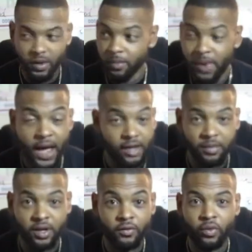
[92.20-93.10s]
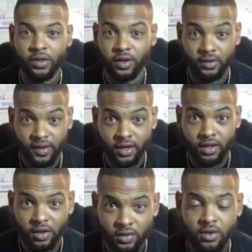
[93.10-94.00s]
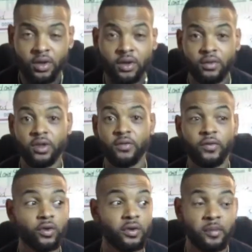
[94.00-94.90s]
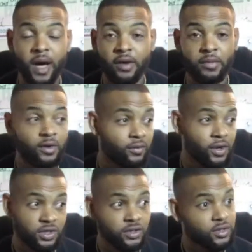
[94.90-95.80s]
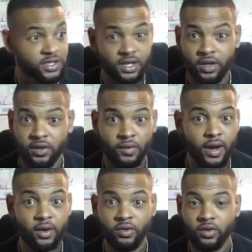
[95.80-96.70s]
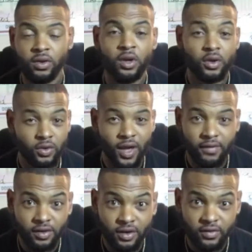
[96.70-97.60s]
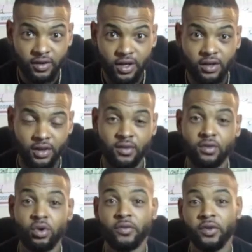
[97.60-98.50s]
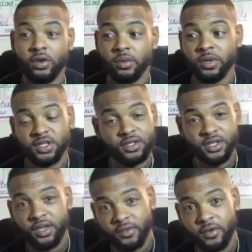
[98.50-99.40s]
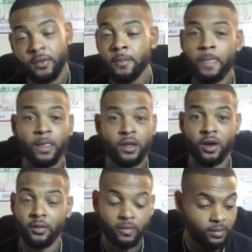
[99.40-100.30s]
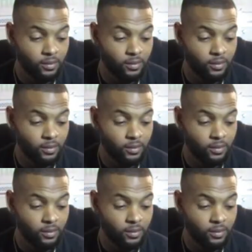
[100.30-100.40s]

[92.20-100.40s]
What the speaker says: embodiment of what they're telling you, the full embodiment of what you're seeing around you. You have to understand things in order for you to be successful. They're